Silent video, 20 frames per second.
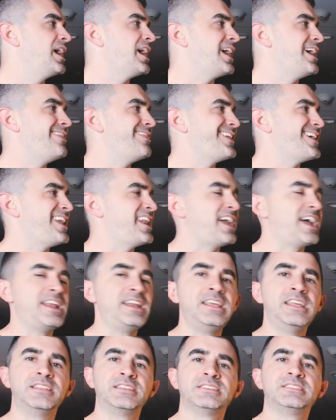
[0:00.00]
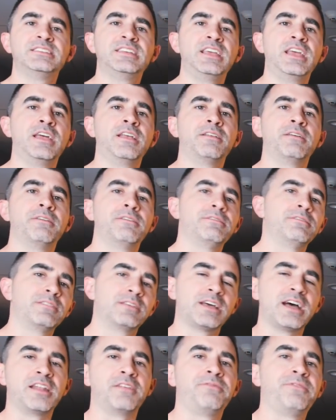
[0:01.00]
And then I need to see it
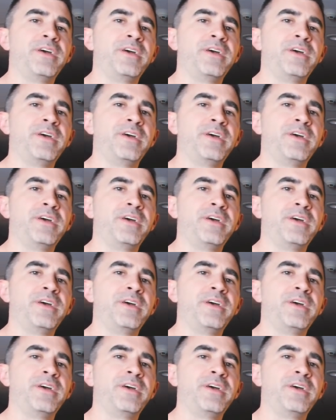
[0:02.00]
kind of